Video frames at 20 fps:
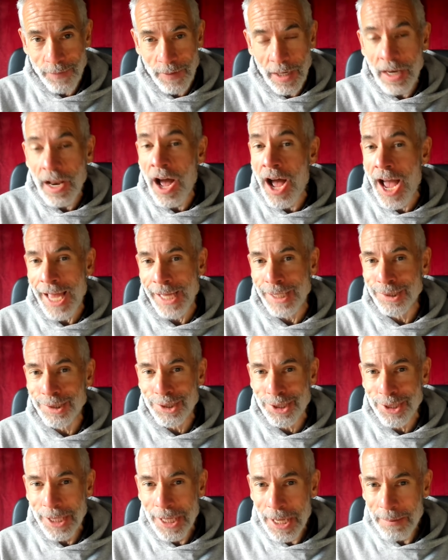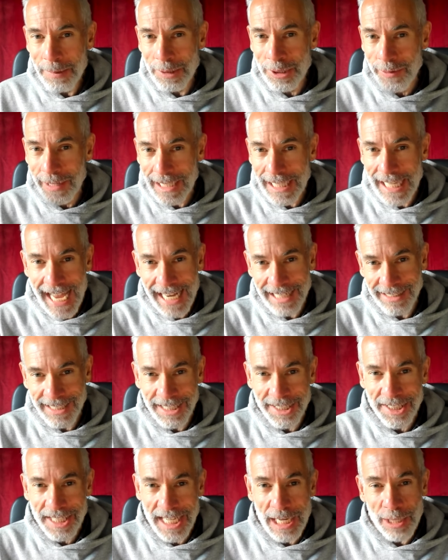of alliance between the
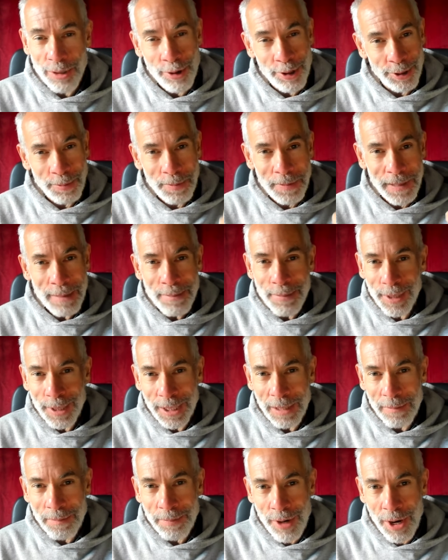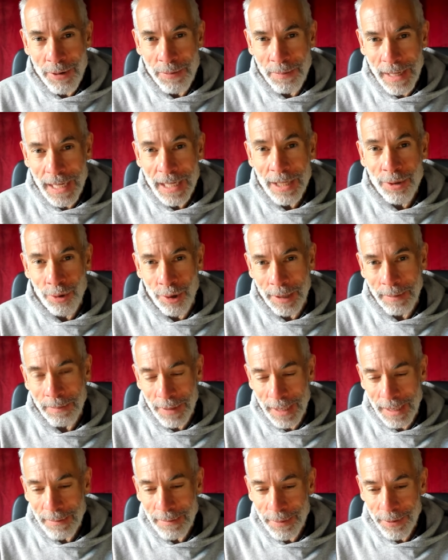anti-seed oil people and the pro-Bitcoin
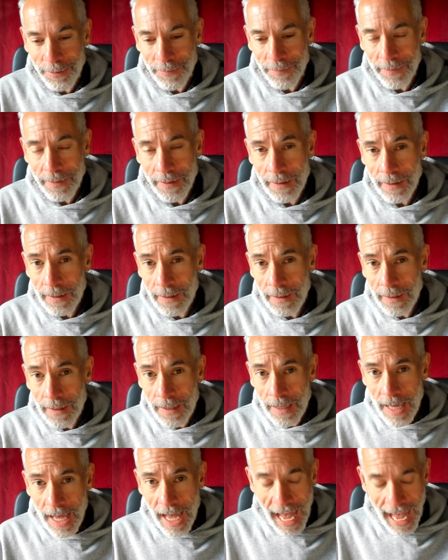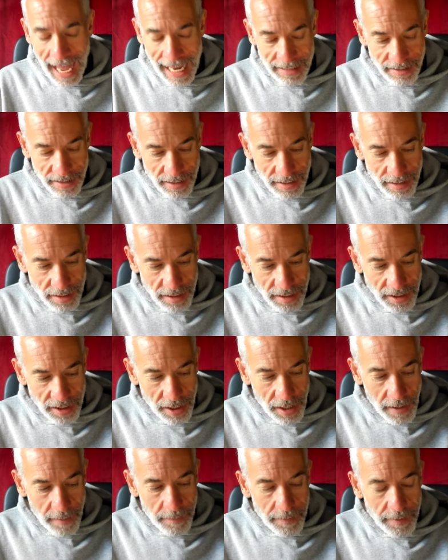people. And
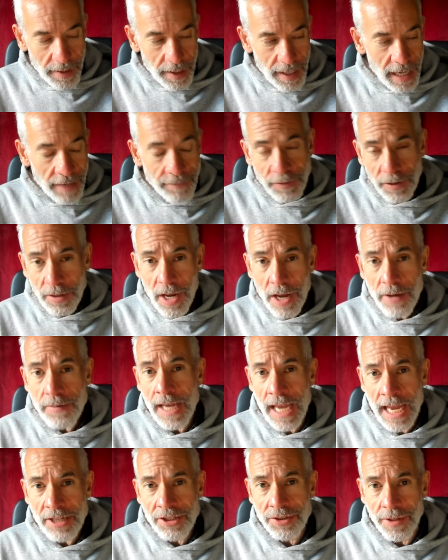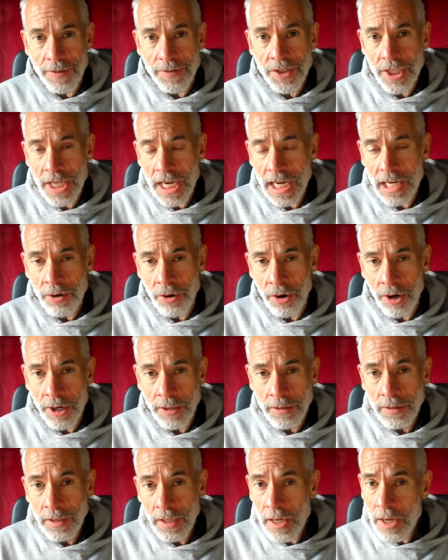if you know the history of seed
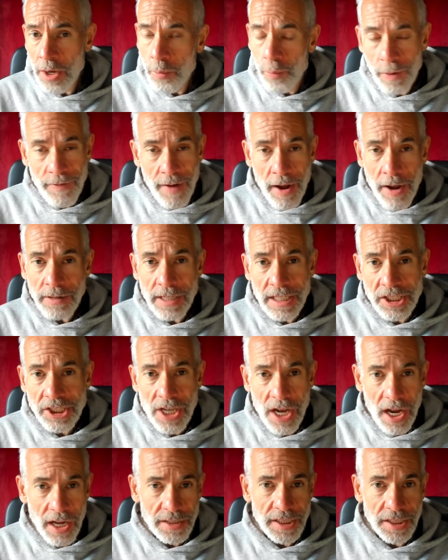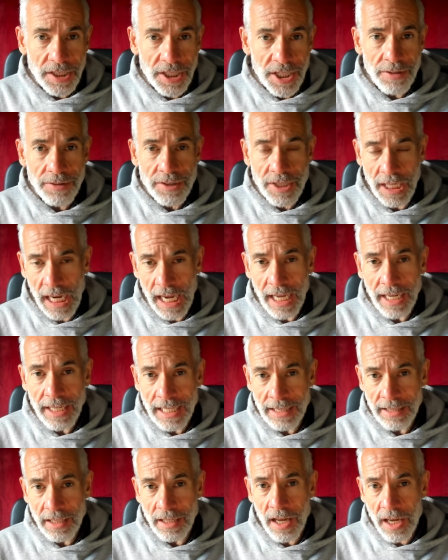oil, we've only started using it
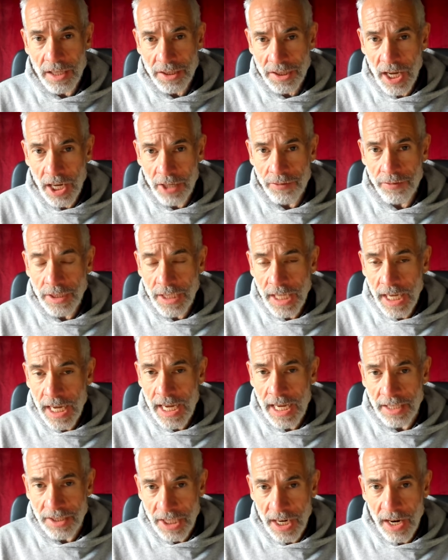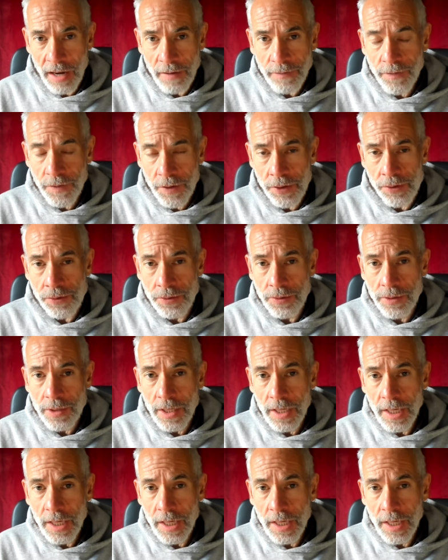in the last hundred years in our food.